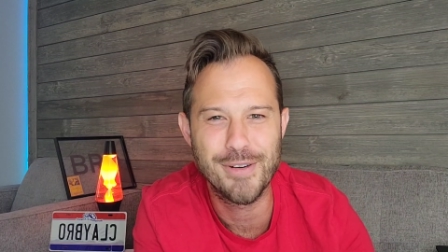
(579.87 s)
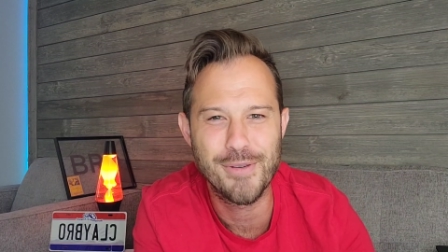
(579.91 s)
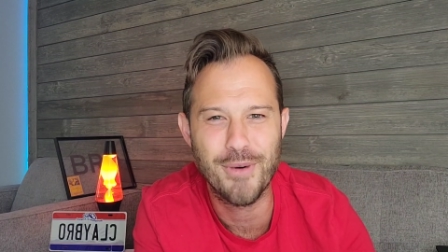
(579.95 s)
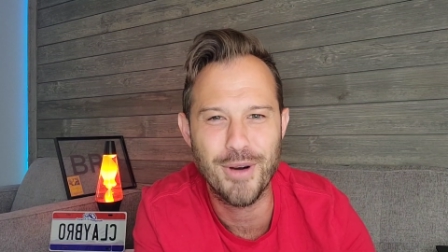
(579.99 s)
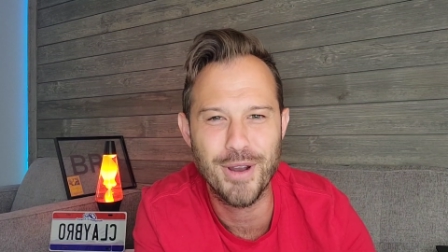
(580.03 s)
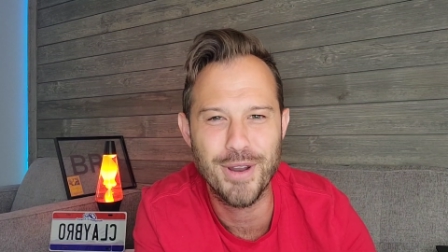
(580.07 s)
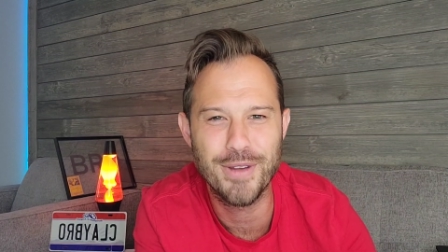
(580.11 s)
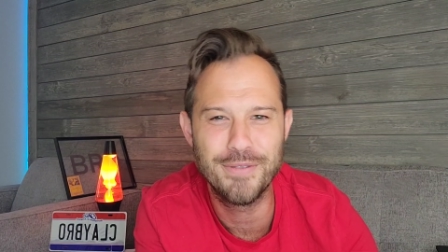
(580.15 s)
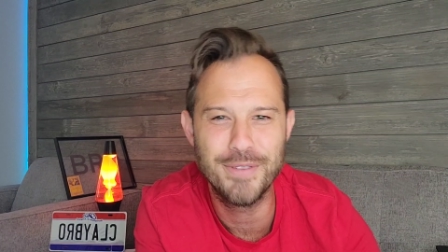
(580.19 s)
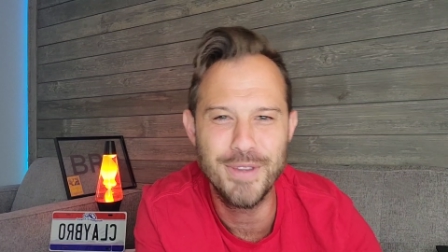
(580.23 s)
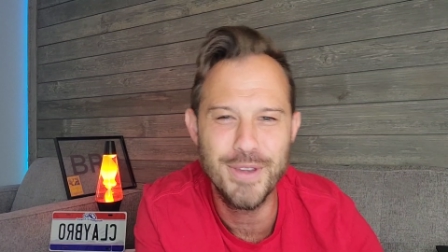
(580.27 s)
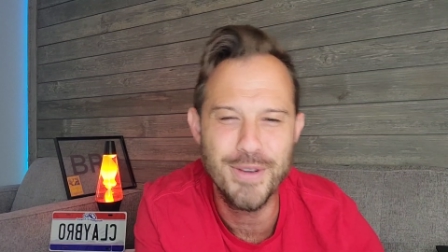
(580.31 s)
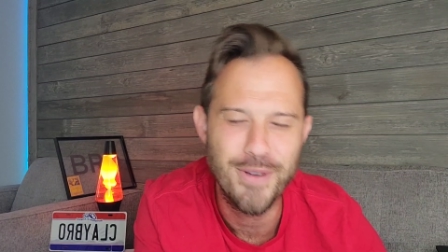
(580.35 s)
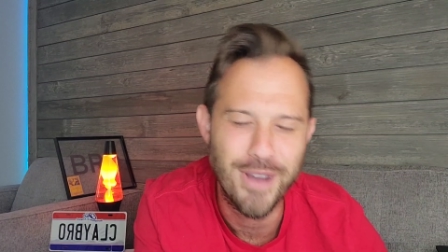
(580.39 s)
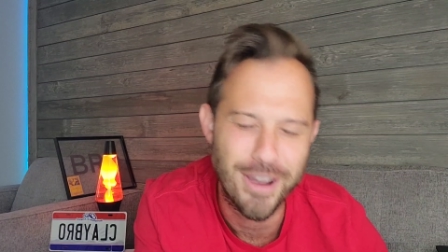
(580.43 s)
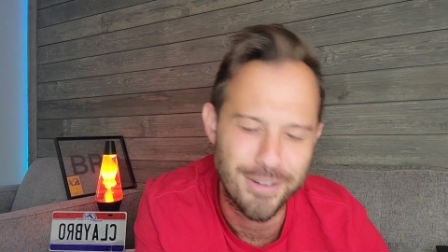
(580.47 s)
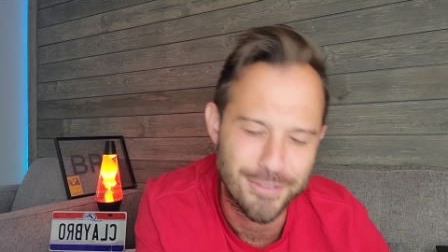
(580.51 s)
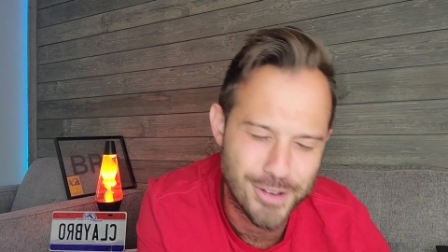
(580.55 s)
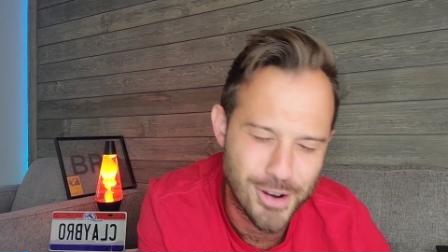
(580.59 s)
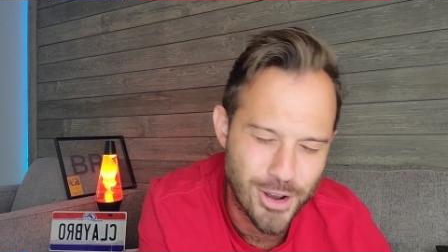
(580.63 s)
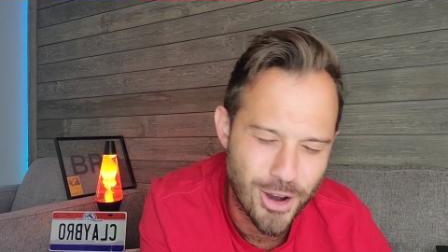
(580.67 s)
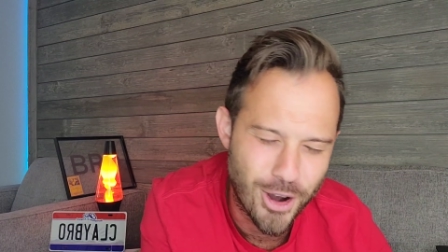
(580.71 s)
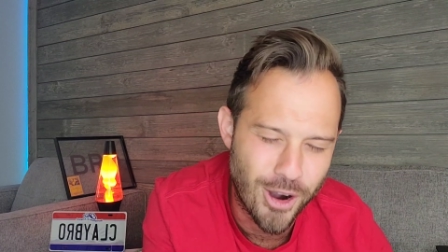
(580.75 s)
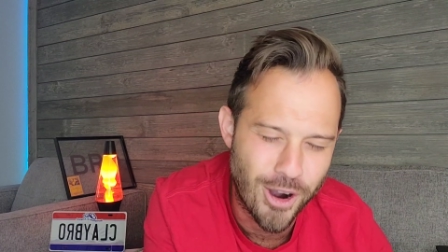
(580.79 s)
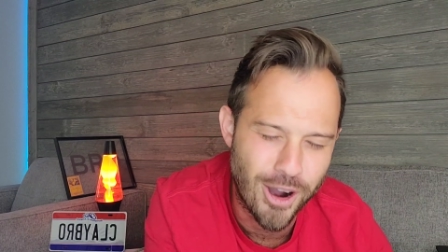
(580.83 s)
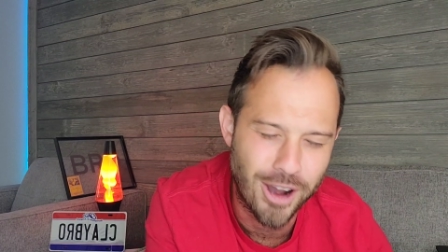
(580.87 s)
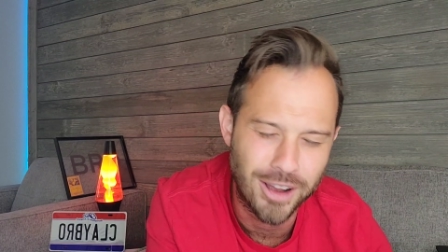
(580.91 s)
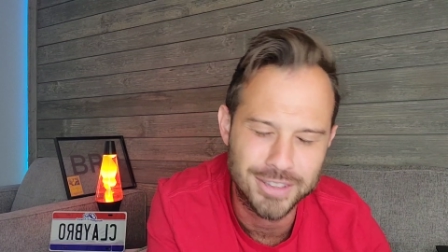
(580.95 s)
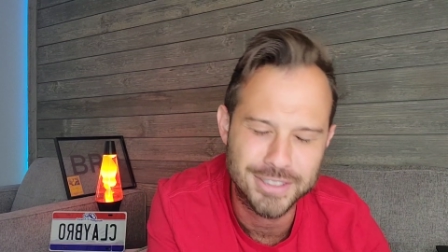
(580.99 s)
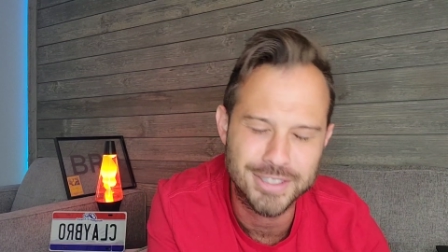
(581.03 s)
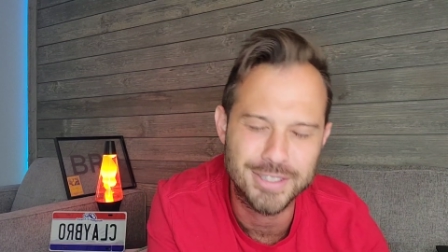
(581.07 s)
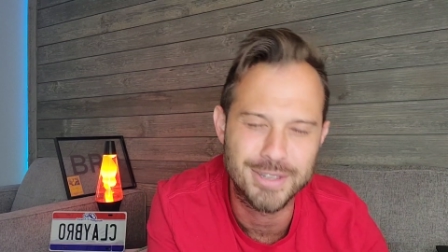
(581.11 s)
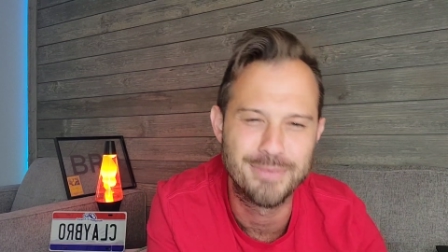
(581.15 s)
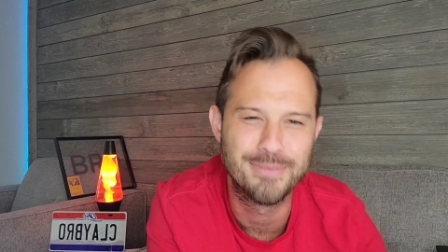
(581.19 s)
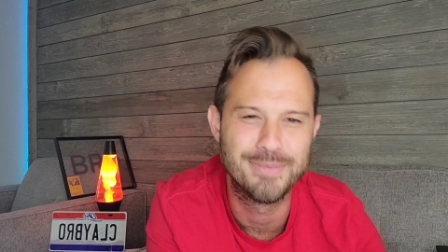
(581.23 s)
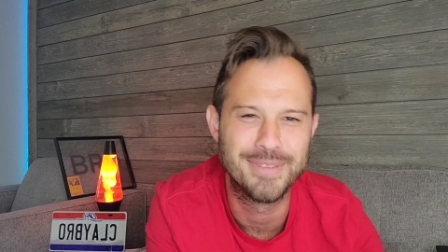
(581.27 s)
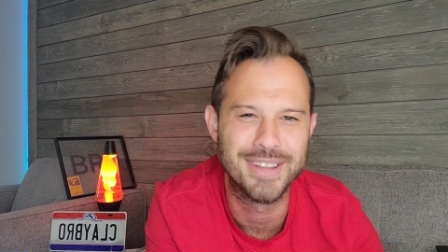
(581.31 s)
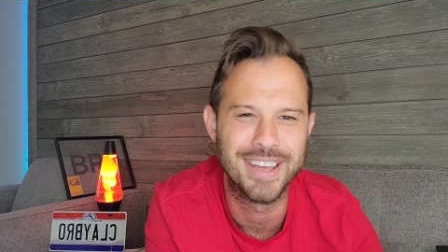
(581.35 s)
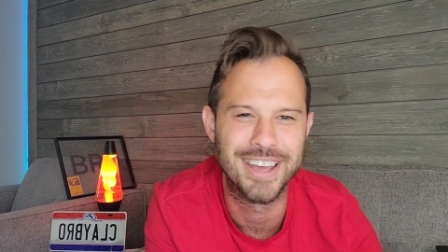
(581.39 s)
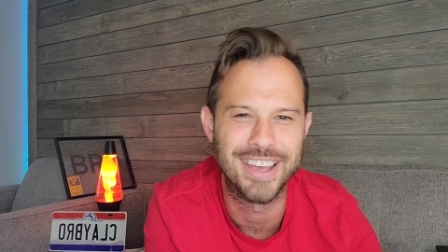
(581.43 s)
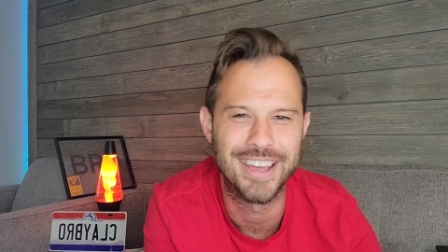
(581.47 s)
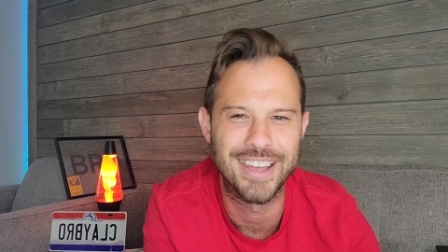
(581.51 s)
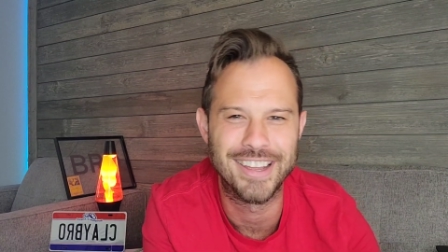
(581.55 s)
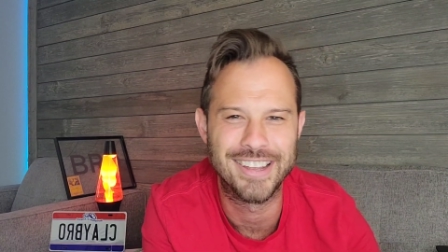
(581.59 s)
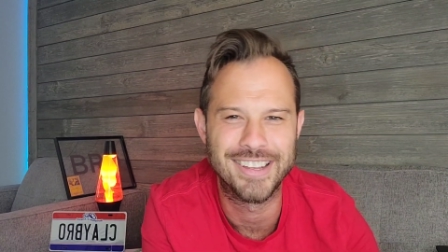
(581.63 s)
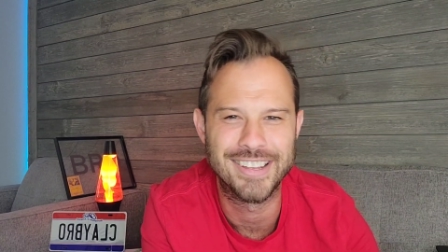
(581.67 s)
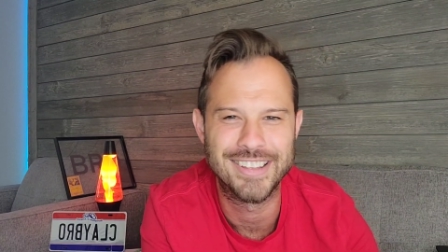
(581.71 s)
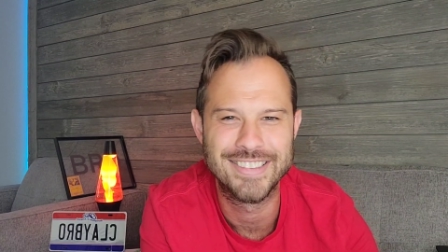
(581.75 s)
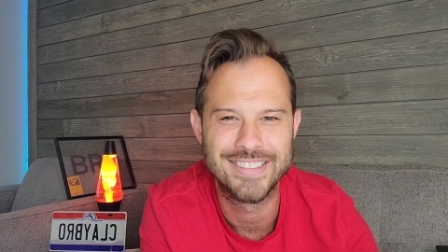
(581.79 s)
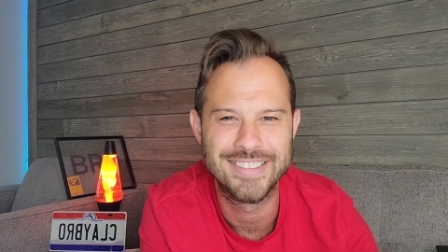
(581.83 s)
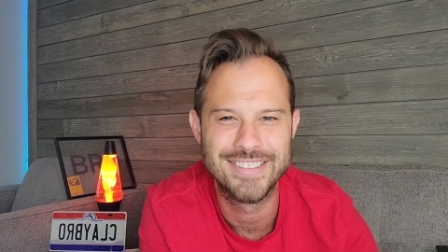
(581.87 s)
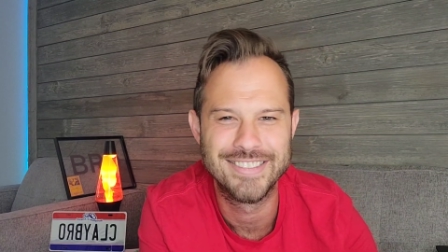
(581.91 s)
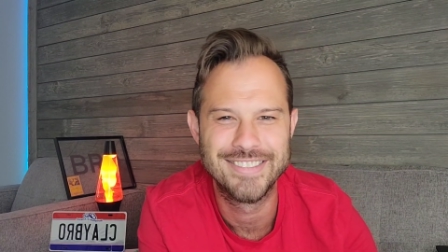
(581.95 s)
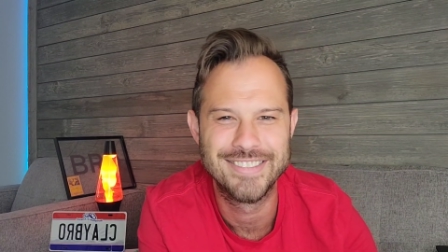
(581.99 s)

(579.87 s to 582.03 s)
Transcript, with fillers: one of you have an awesome day.